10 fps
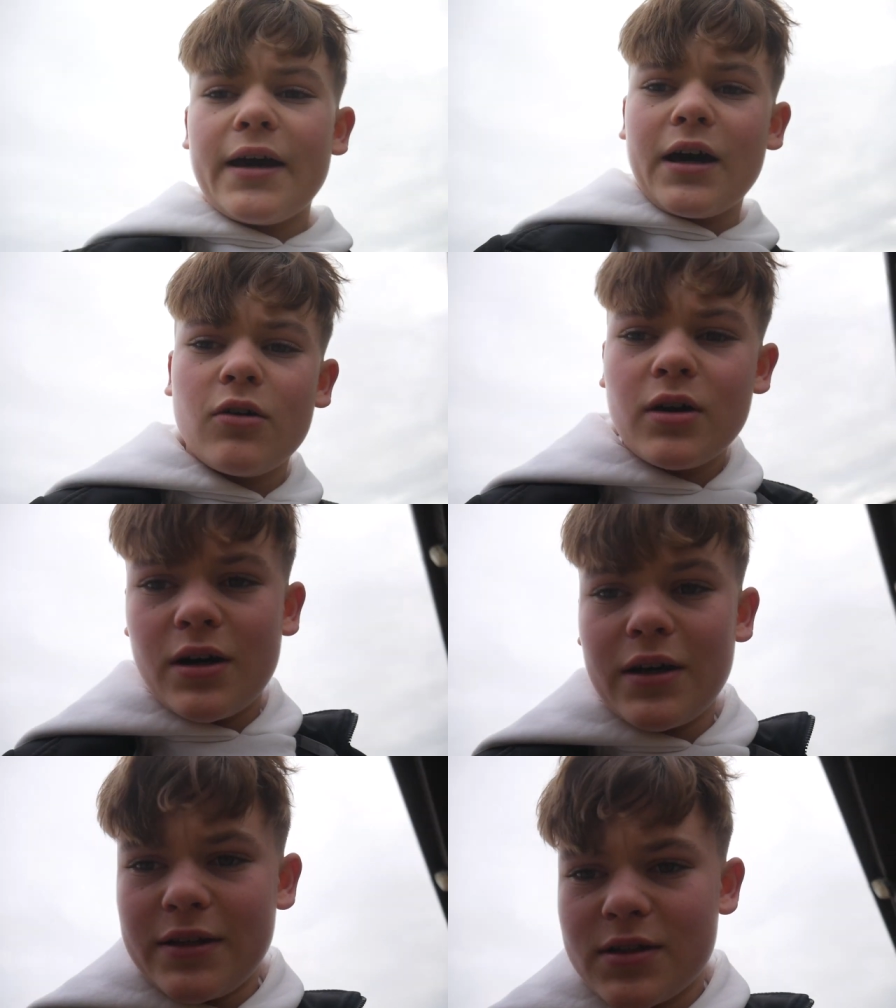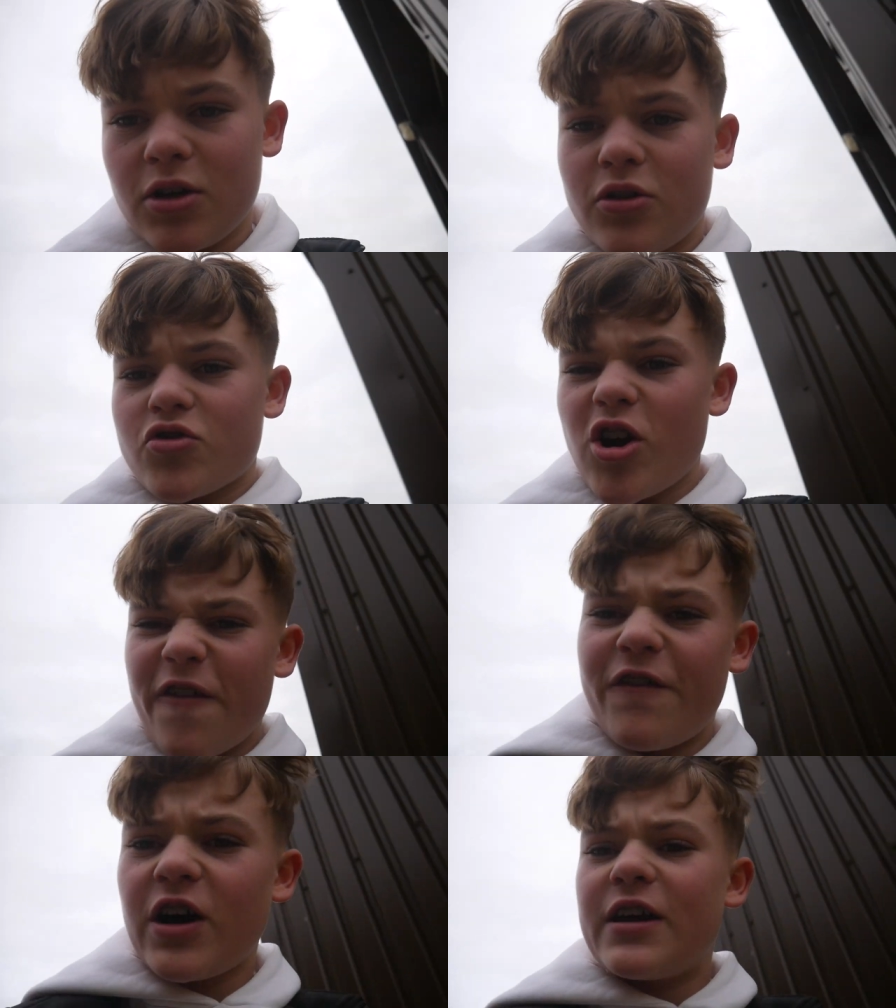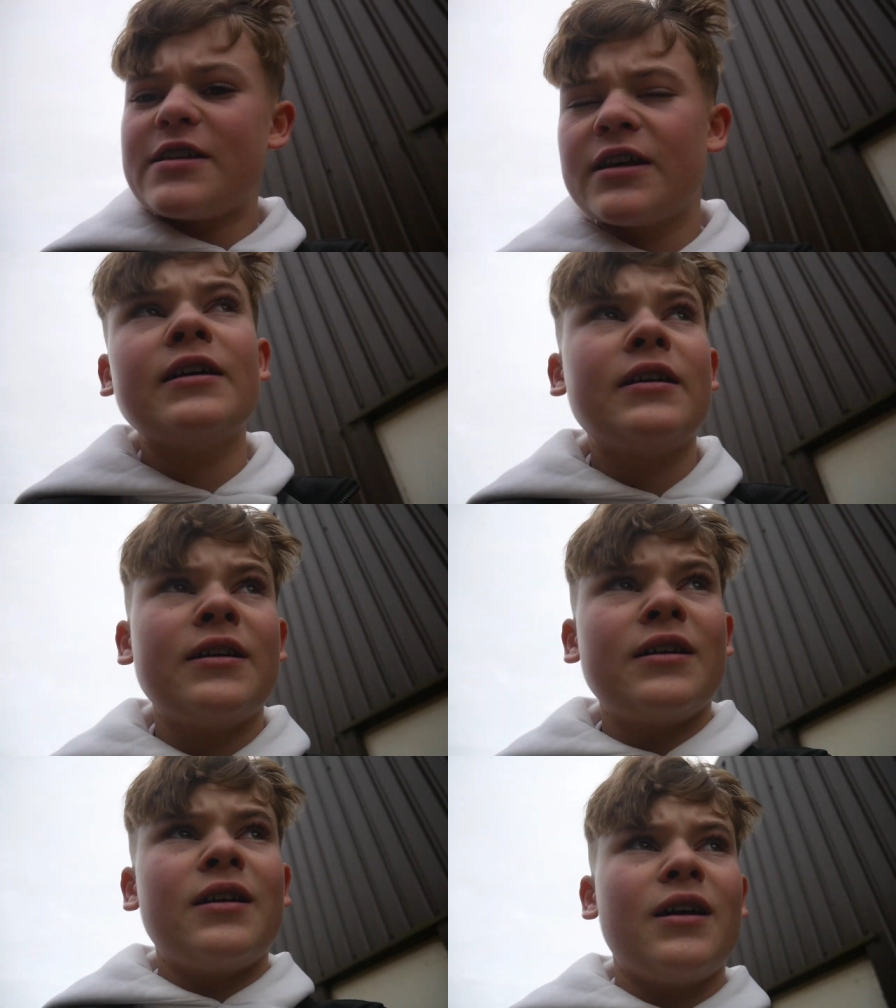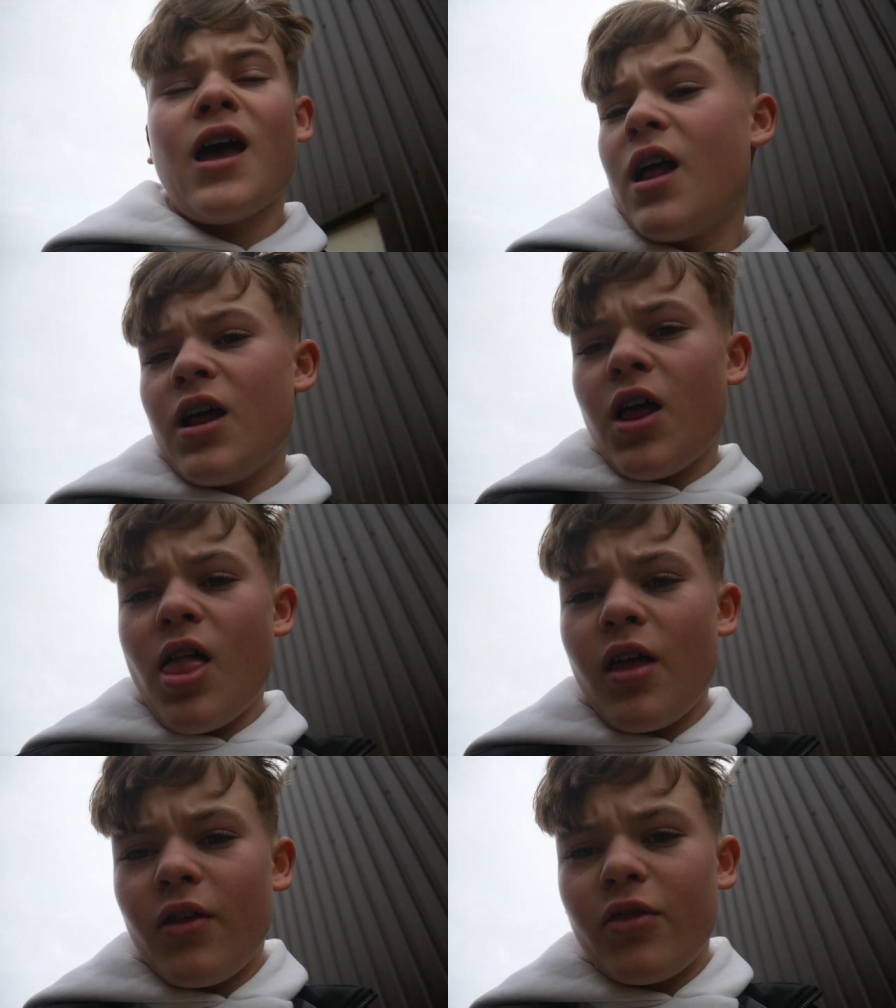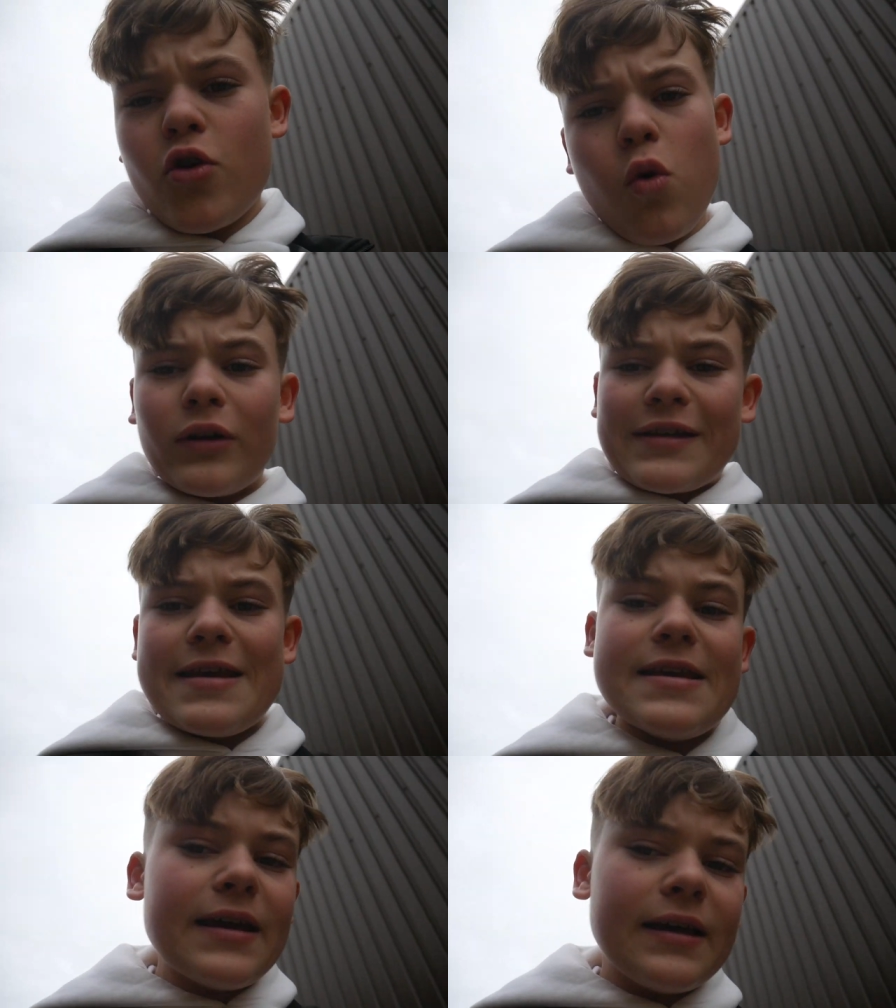now, I need to go and try and find the quad key.